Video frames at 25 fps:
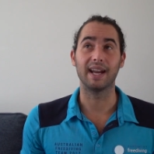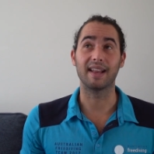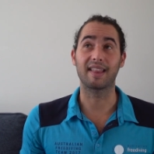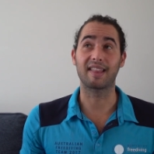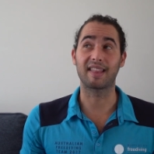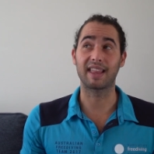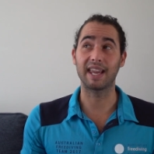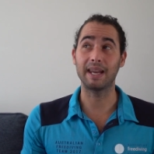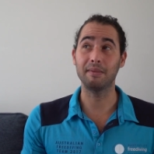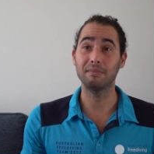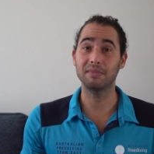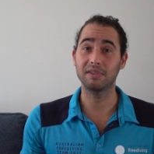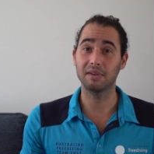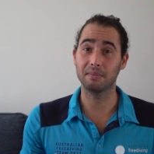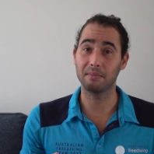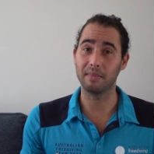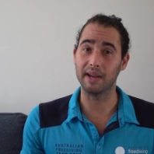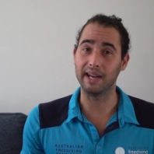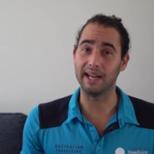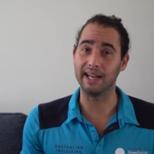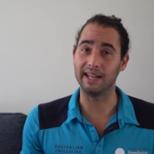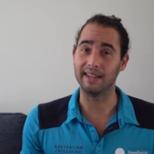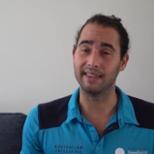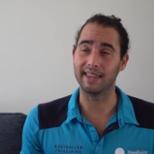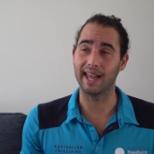It seemed to
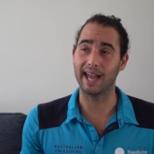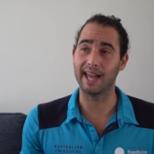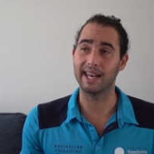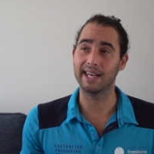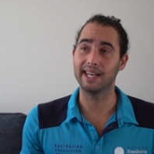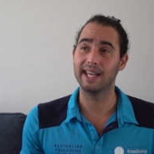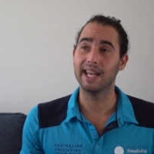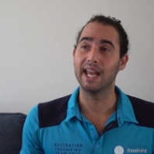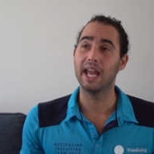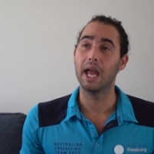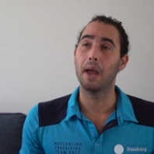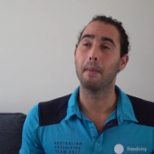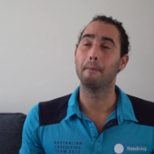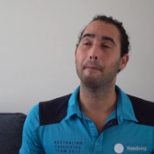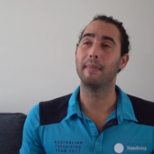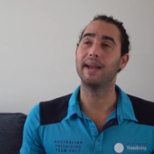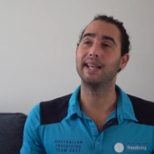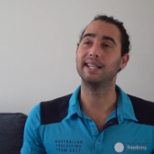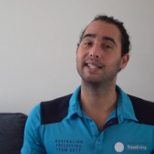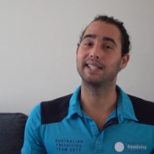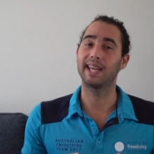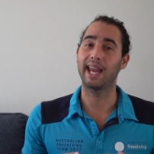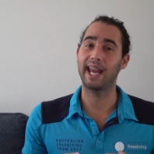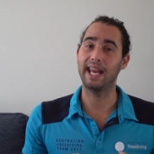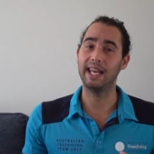me that
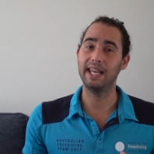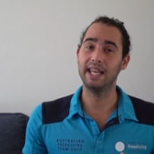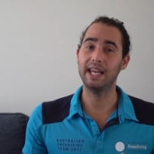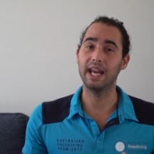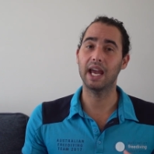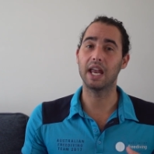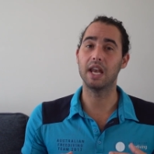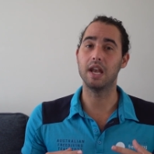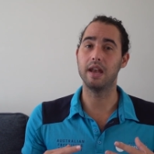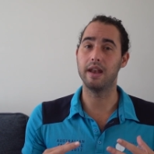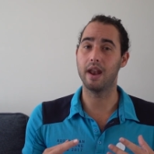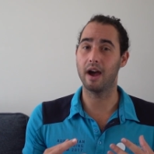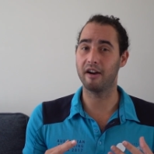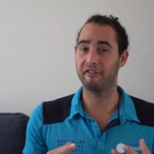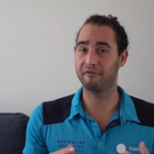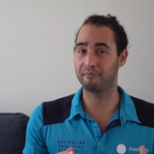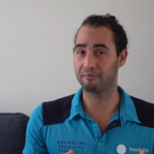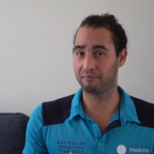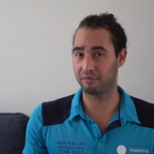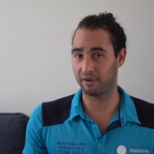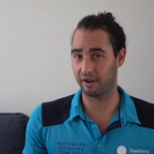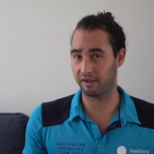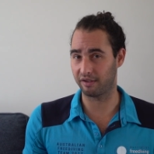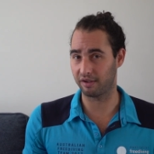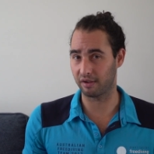Maintaining enough
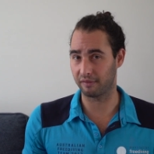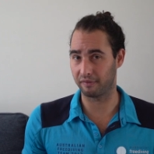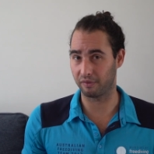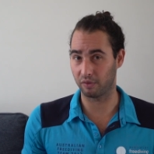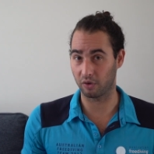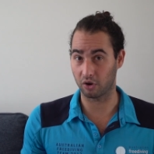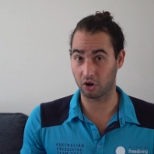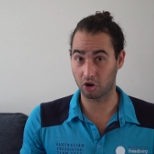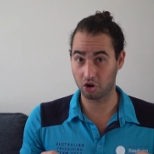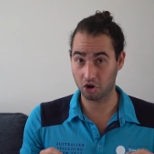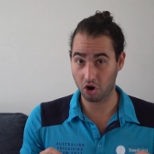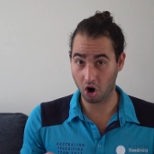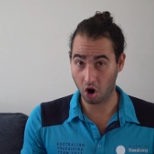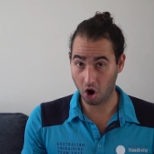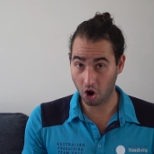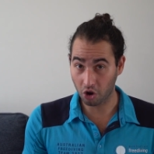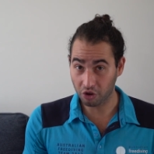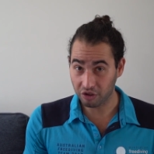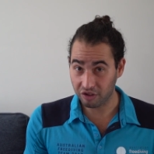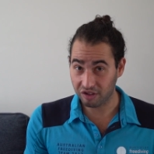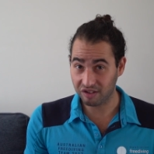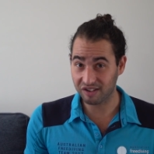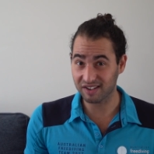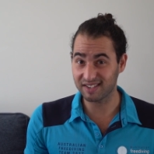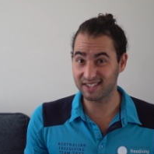pressure for a
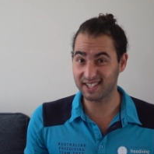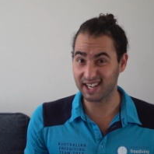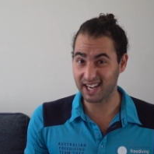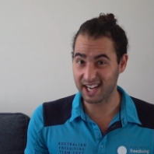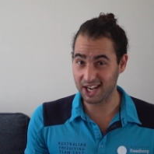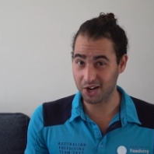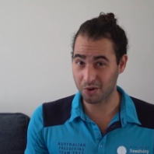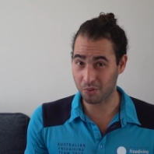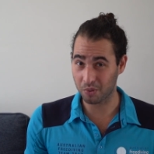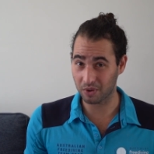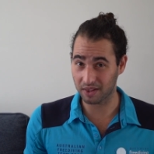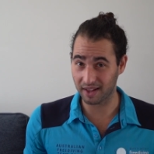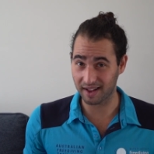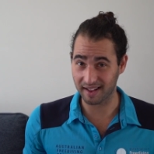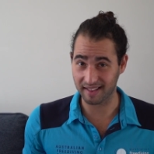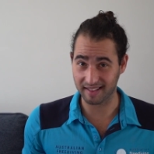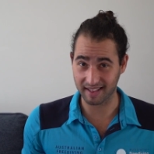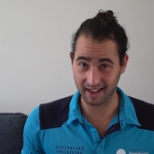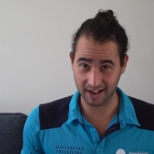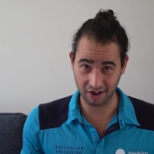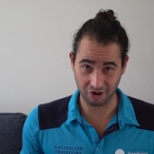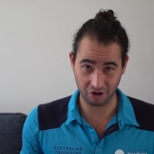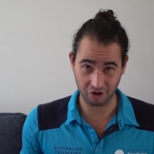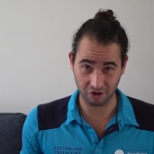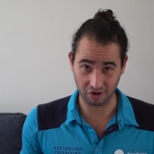constant
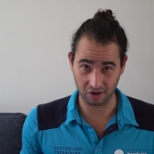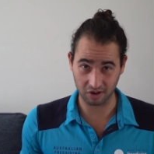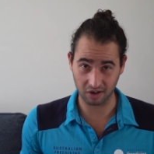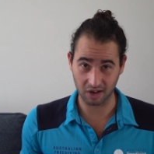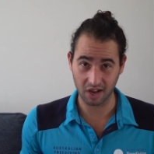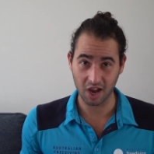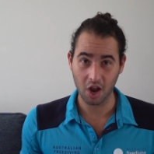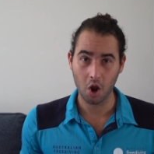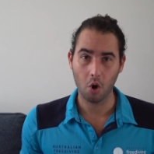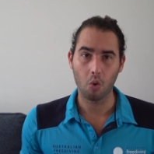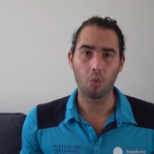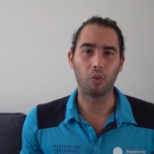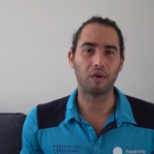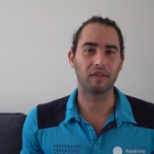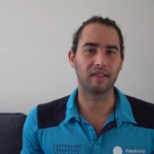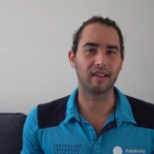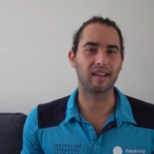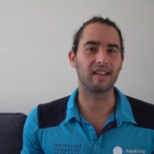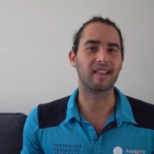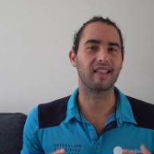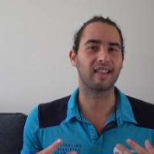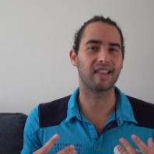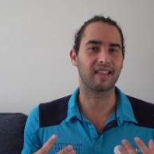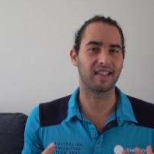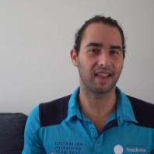equalization was
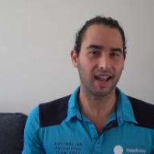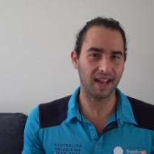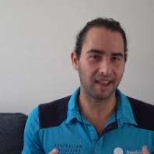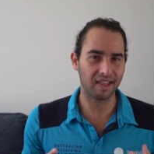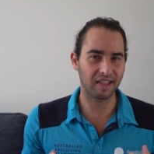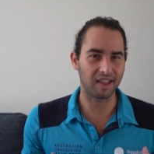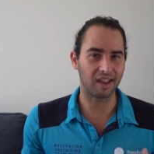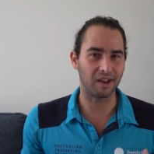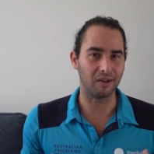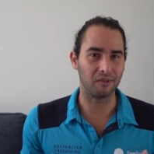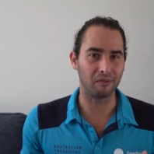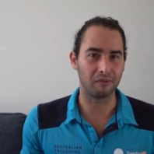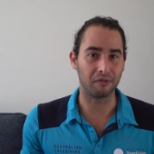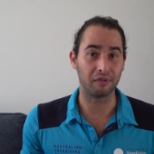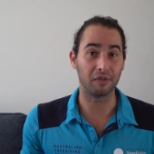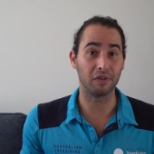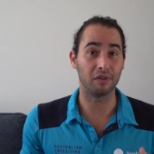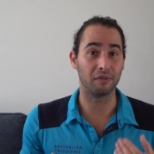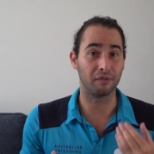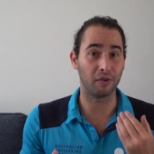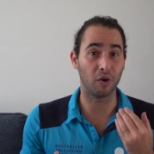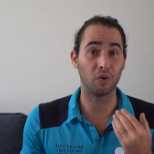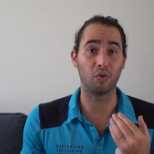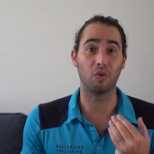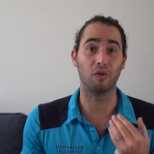excessive for the
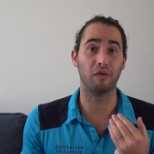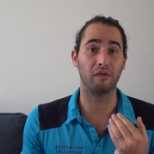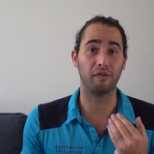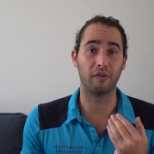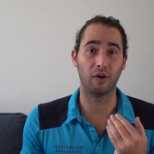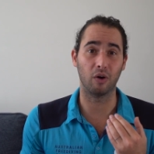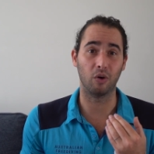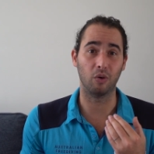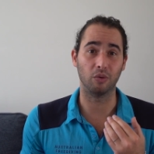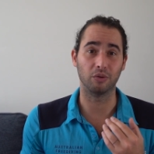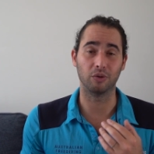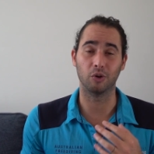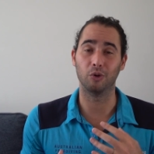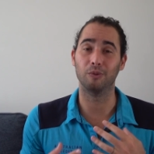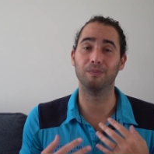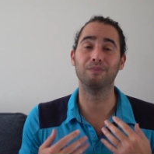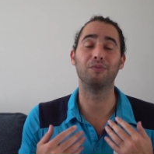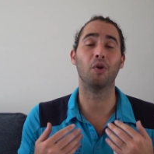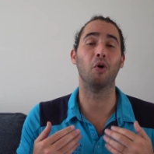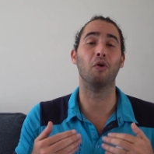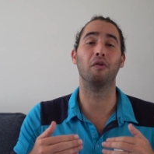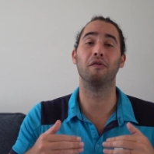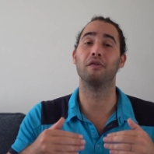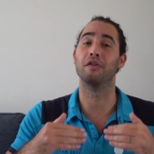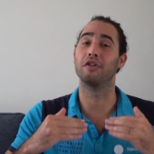vocal fold,
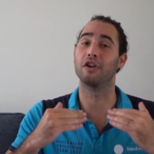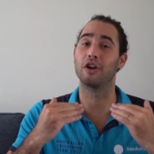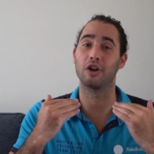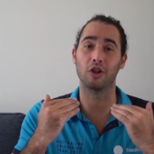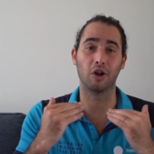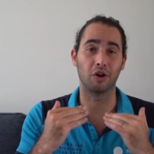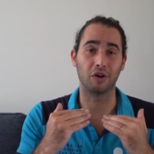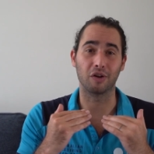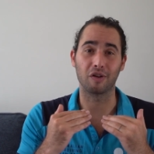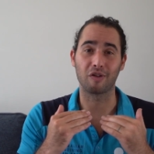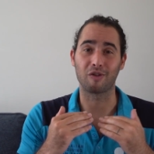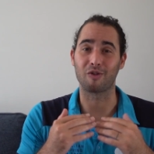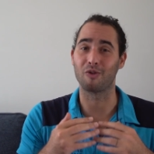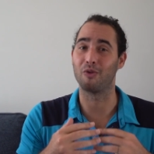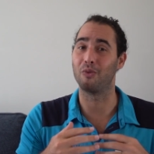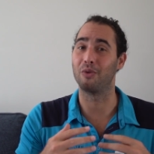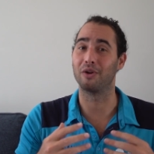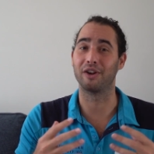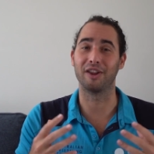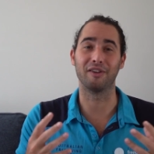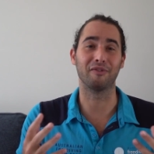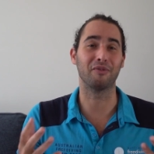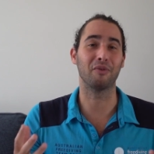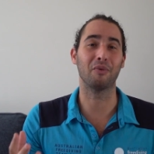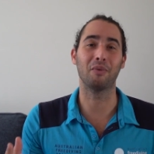or for the glottis, or
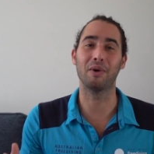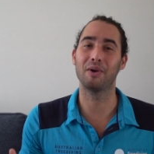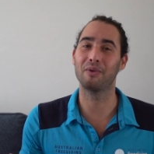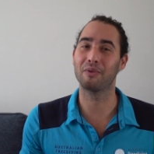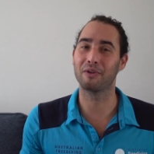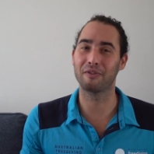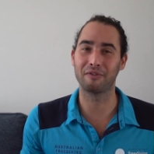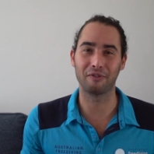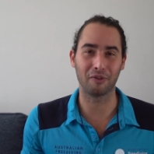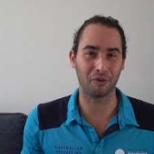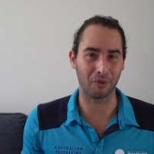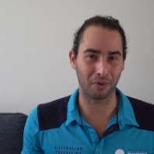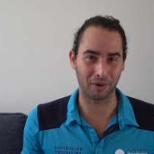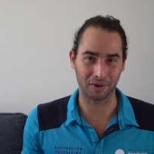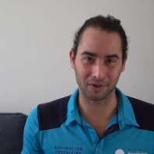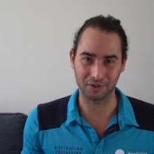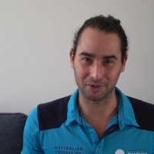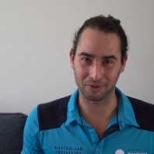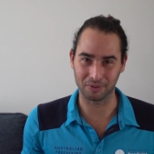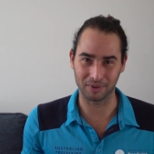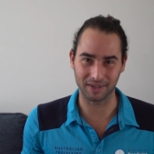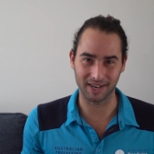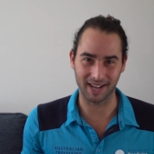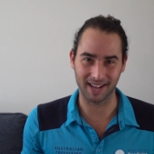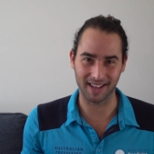whatever we're referring
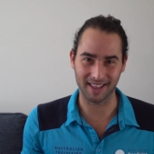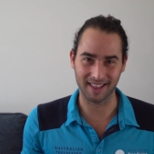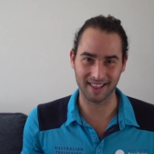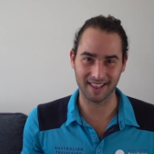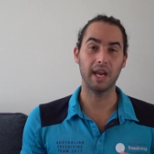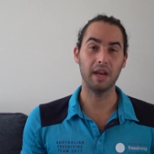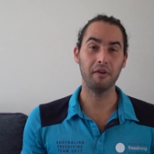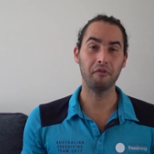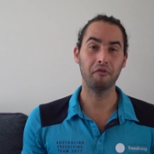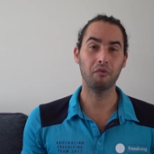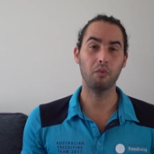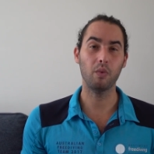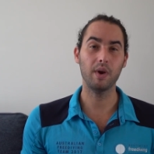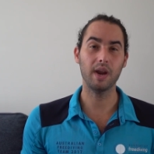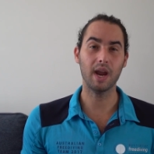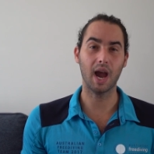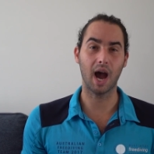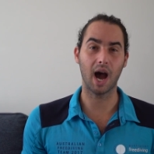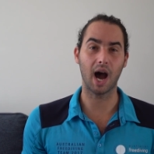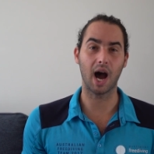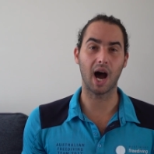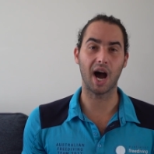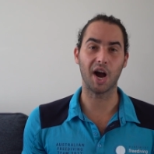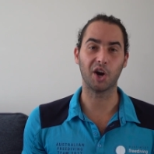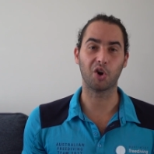to it as. If we
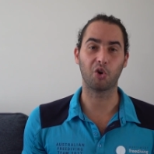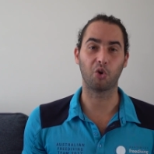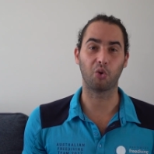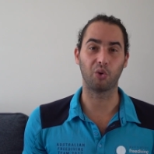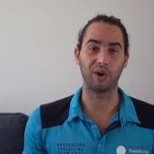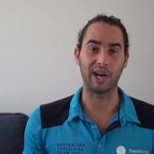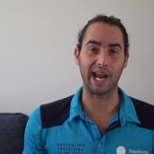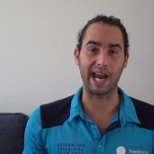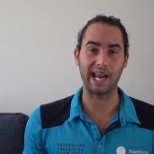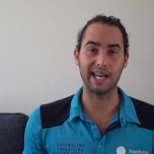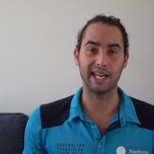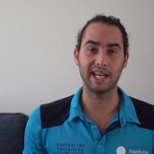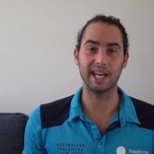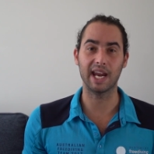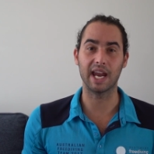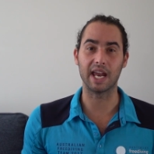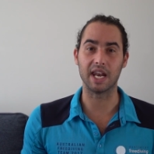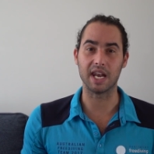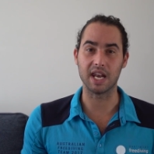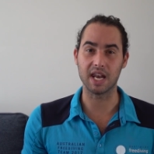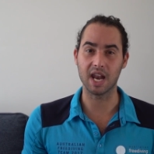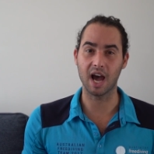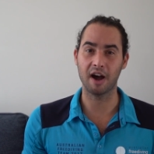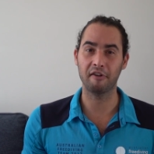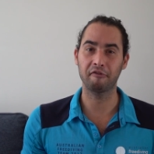are creating
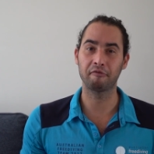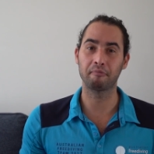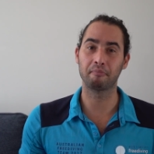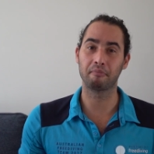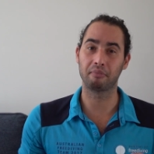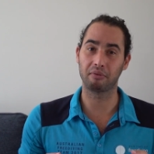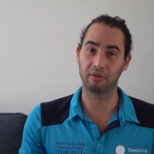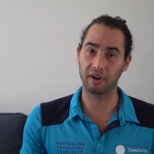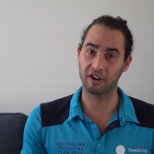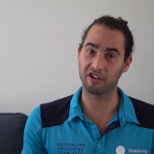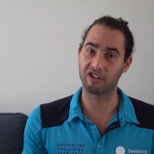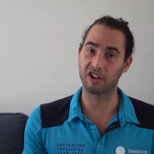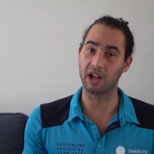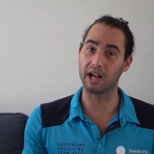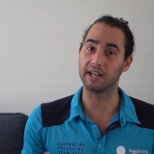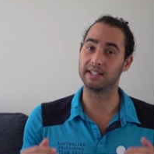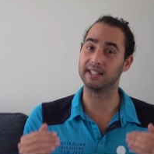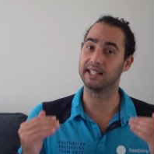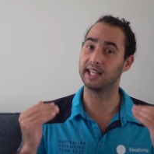enough pressure